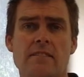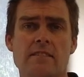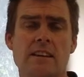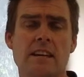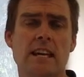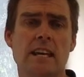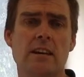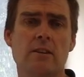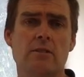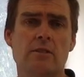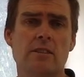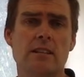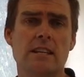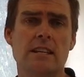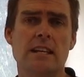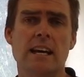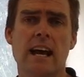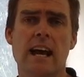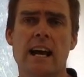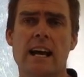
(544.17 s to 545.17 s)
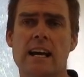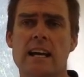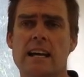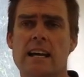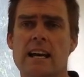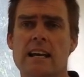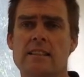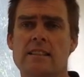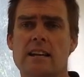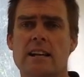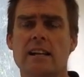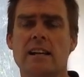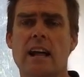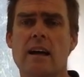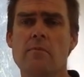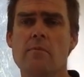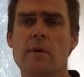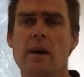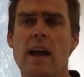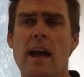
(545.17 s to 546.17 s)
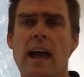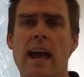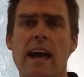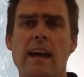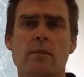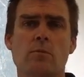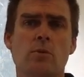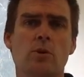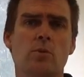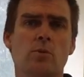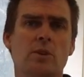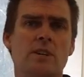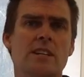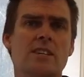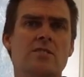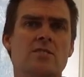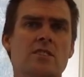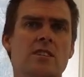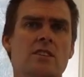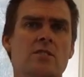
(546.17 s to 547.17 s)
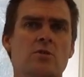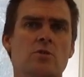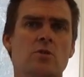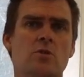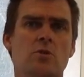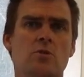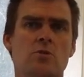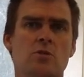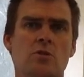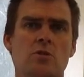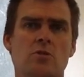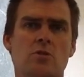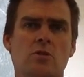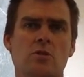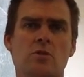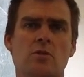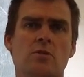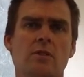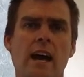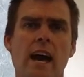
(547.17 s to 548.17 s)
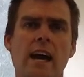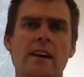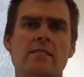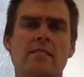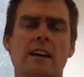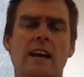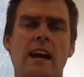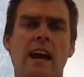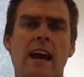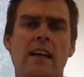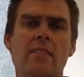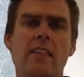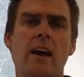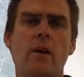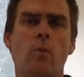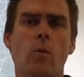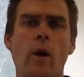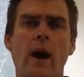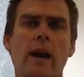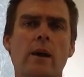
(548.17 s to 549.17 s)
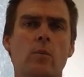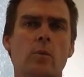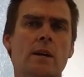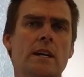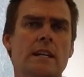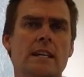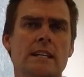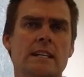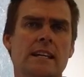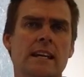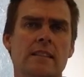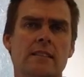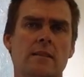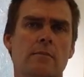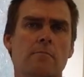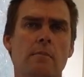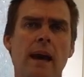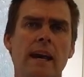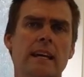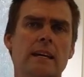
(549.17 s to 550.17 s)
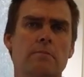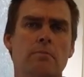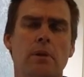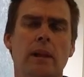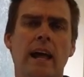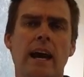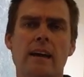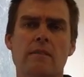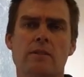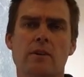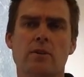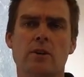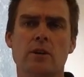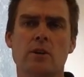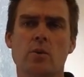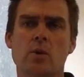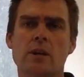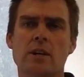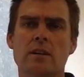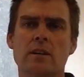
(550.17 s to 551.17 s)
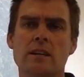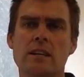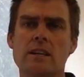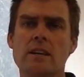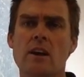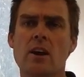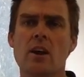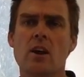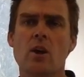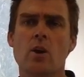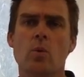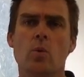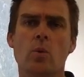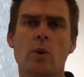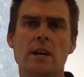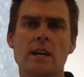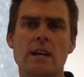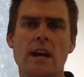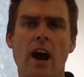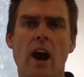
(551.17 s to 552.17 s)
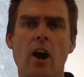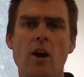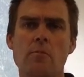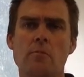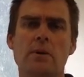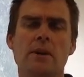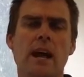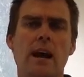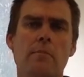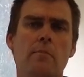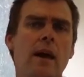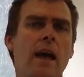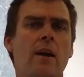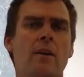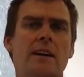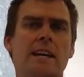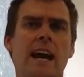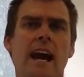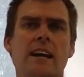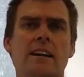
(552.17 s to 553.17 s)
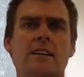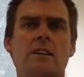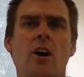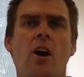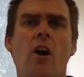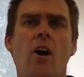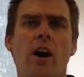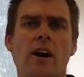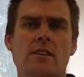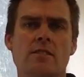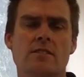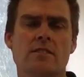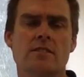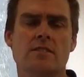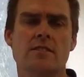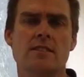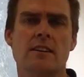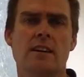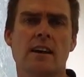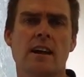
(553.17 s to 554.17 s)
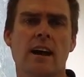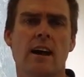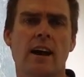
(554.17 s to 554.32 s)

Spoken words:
it here at the club, and we will continue to do that, and that way we can get them back in play very quickly. We open up our cutting heights.